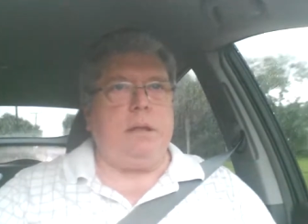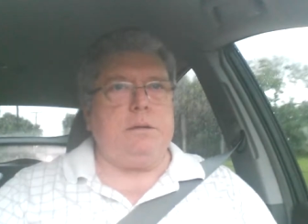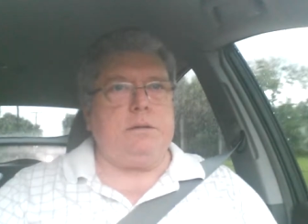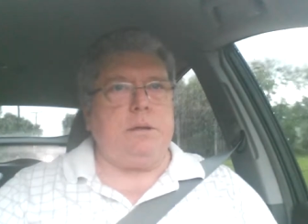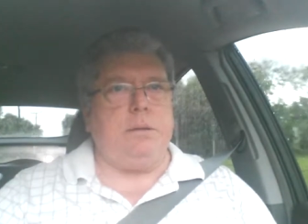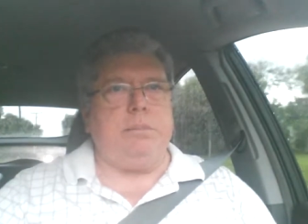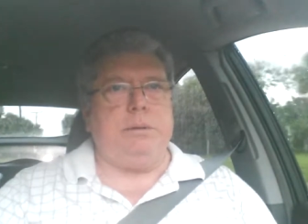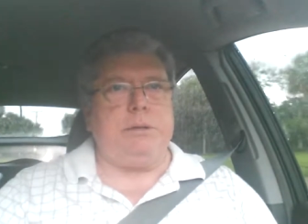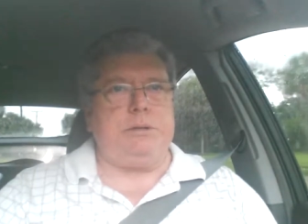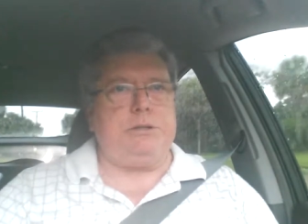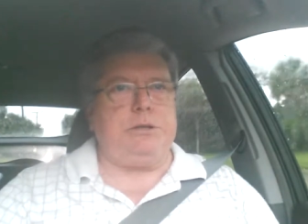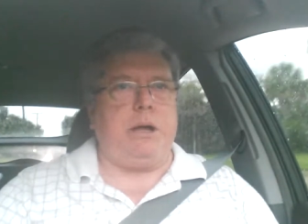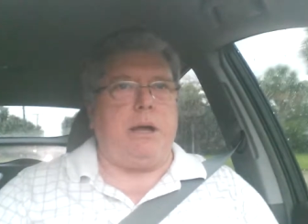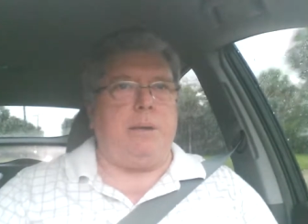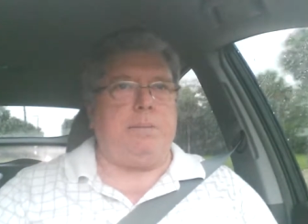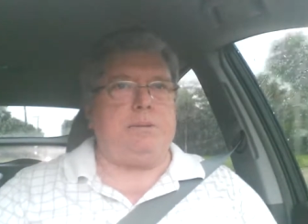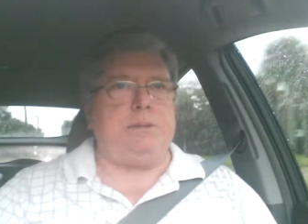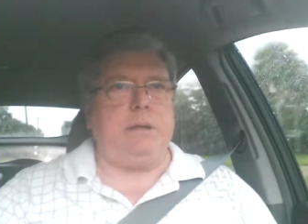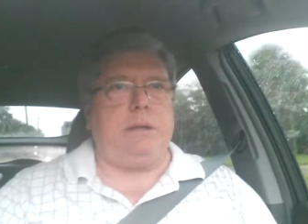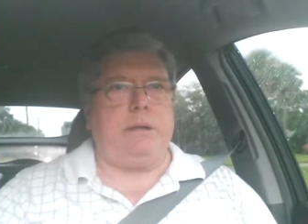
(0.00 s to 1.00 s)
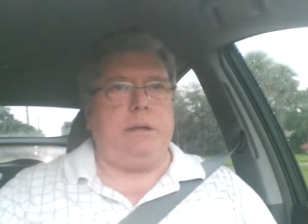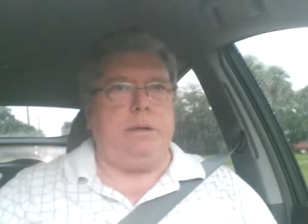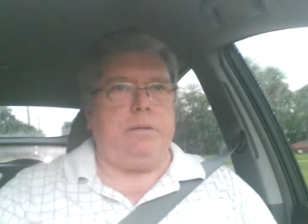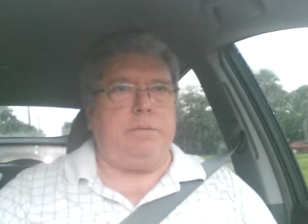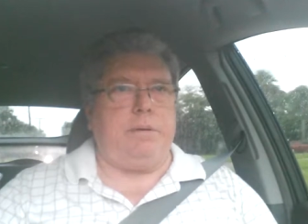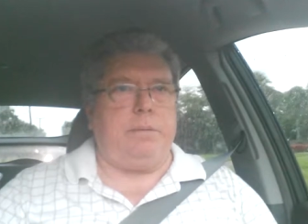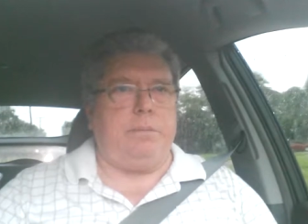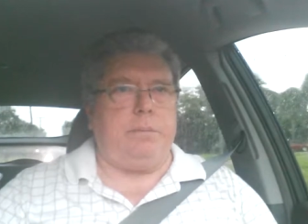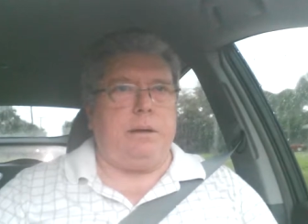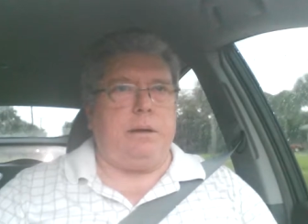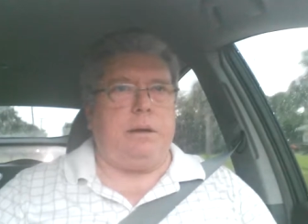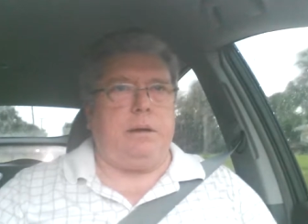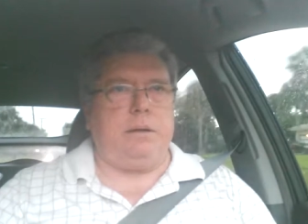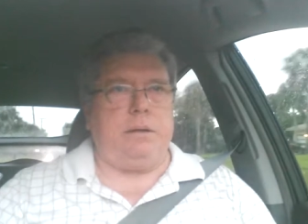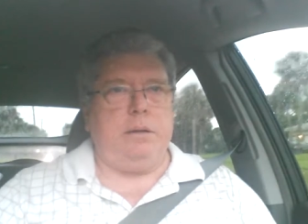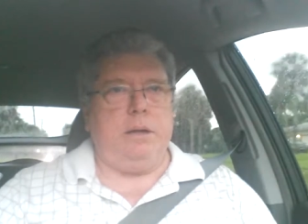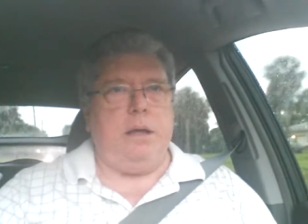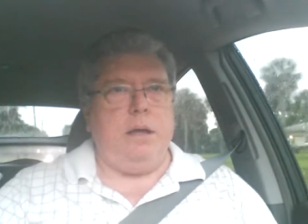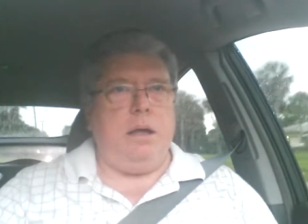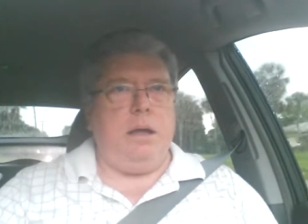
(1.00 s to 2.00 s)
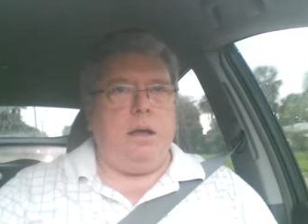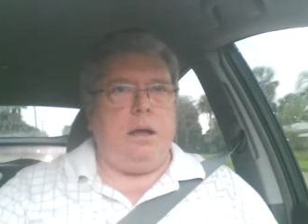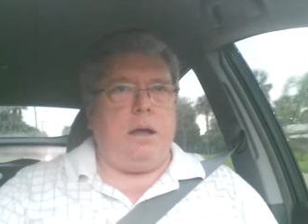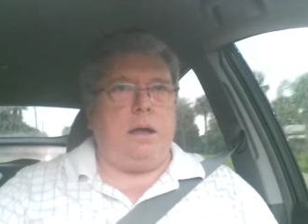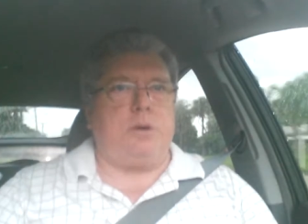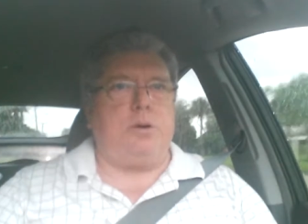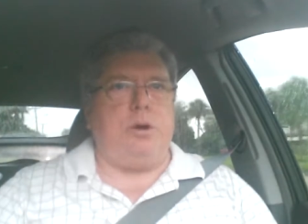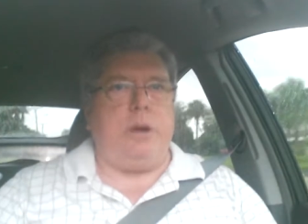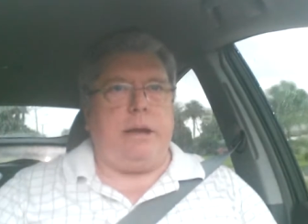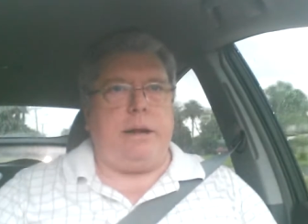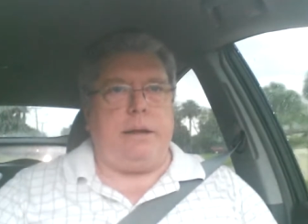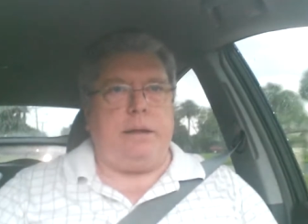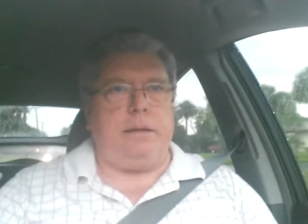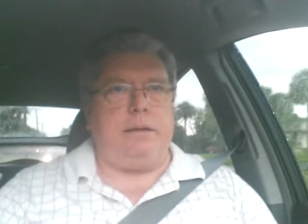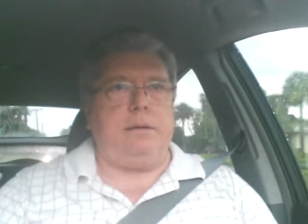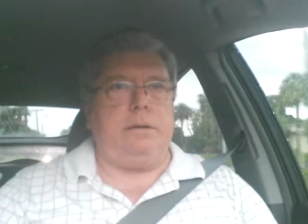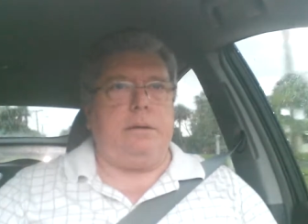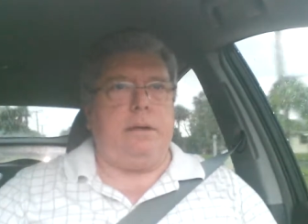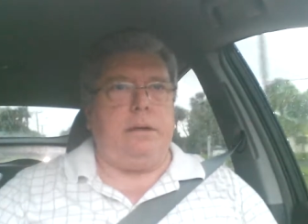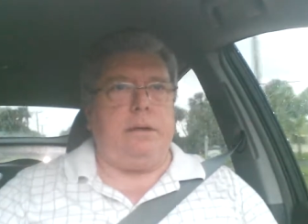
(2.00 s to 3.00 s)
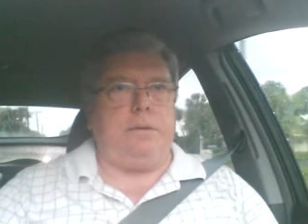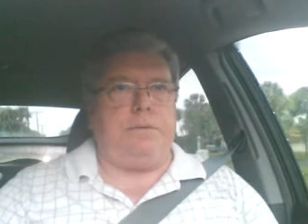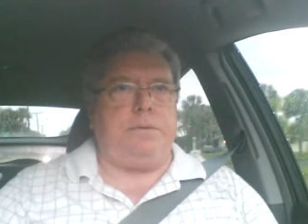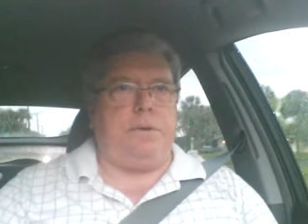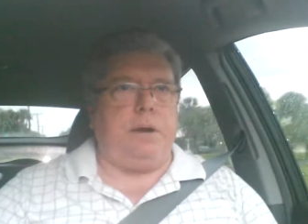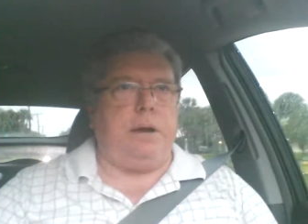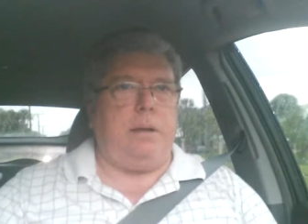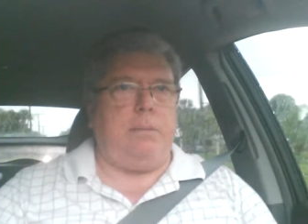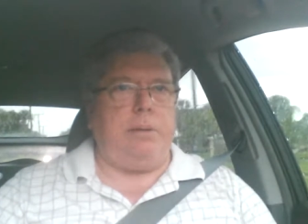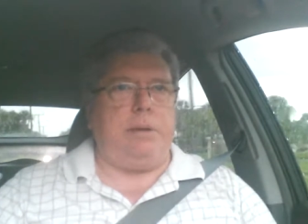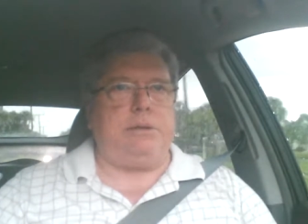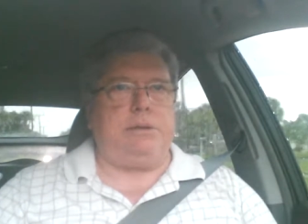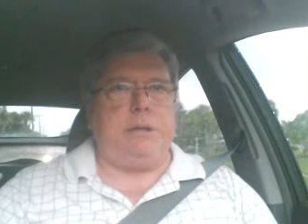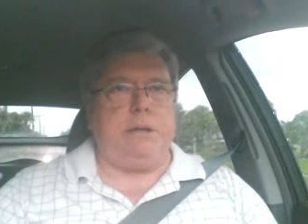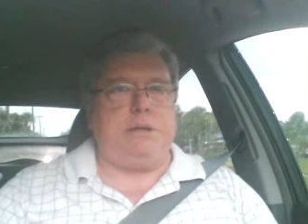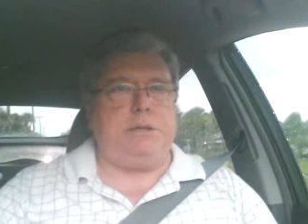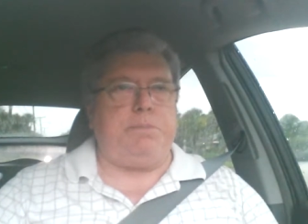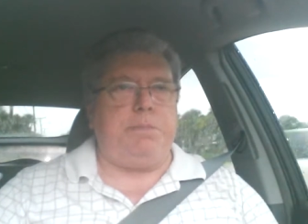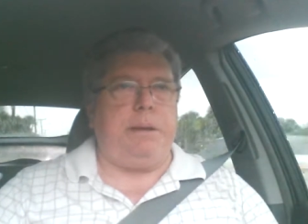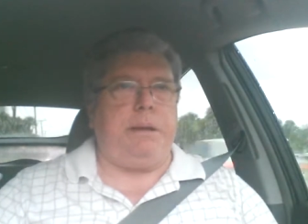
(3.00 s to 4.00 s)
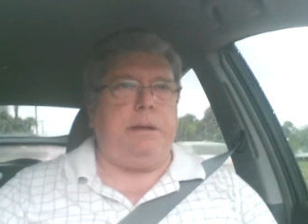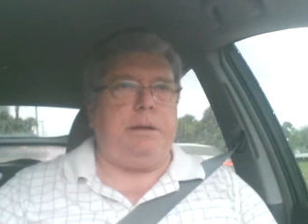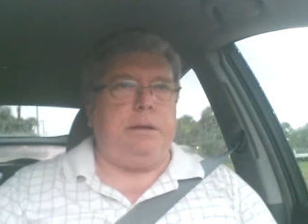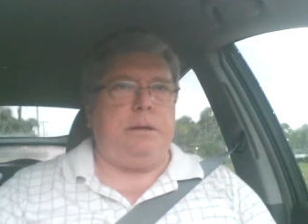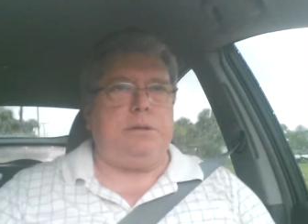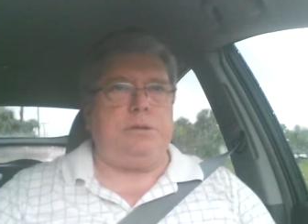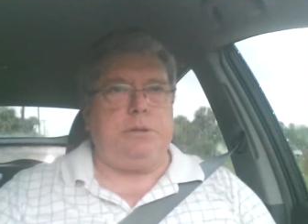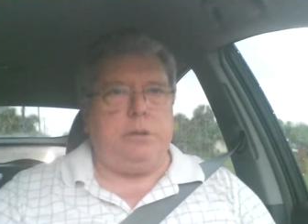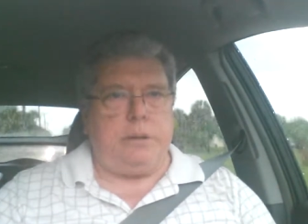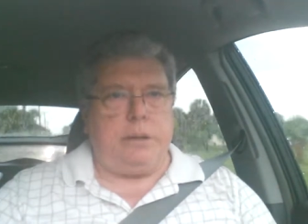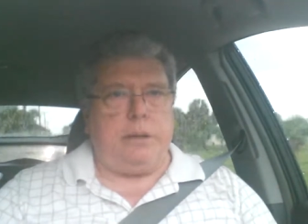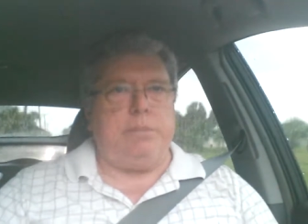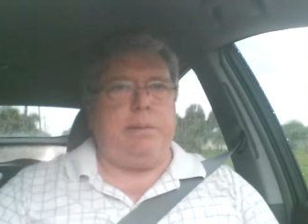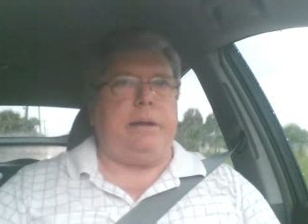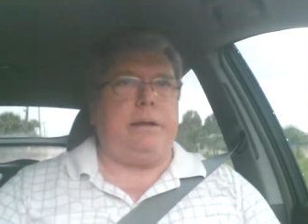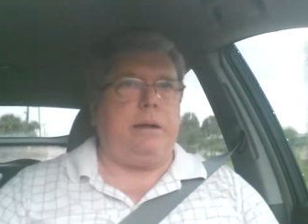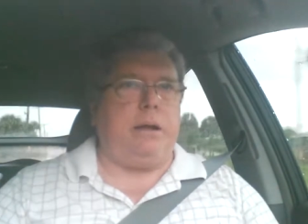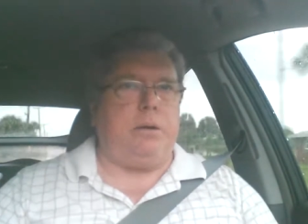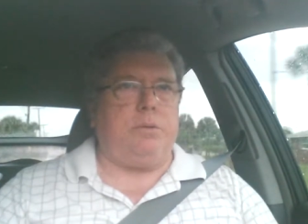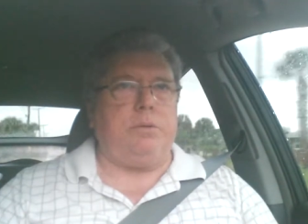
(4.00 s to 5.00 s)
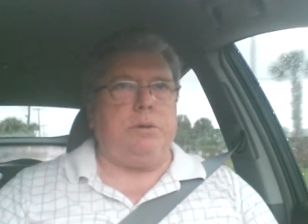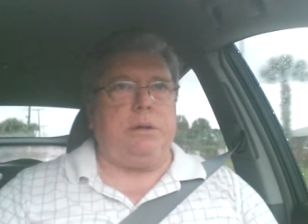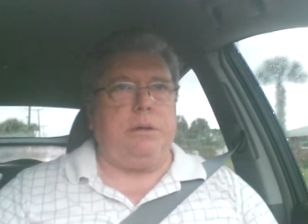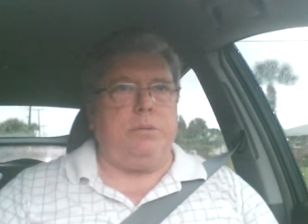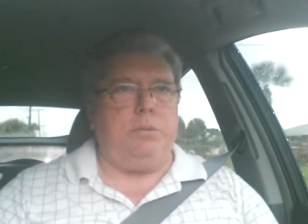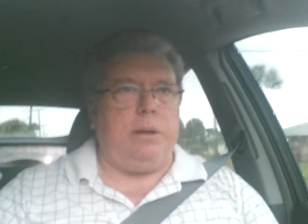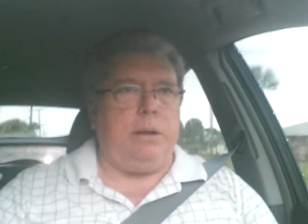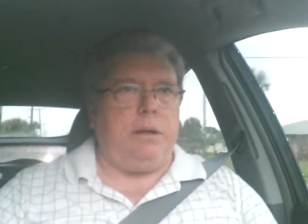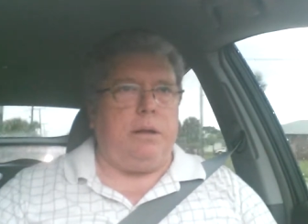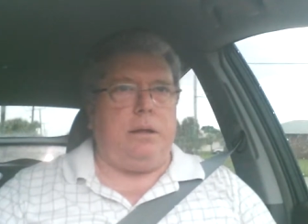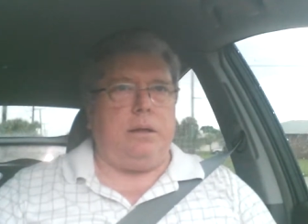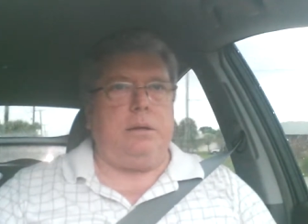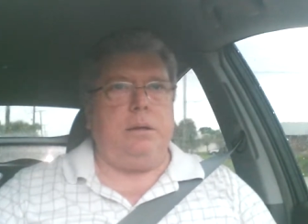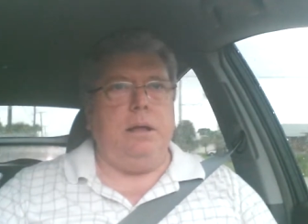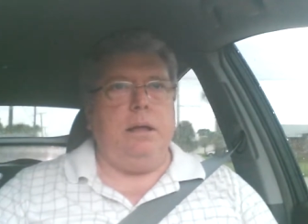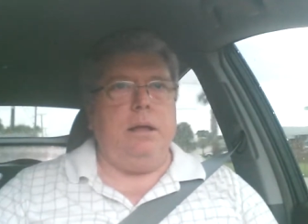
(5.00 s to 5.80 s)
some of the shops that give them a credit for how much they spend, and so they make out really well.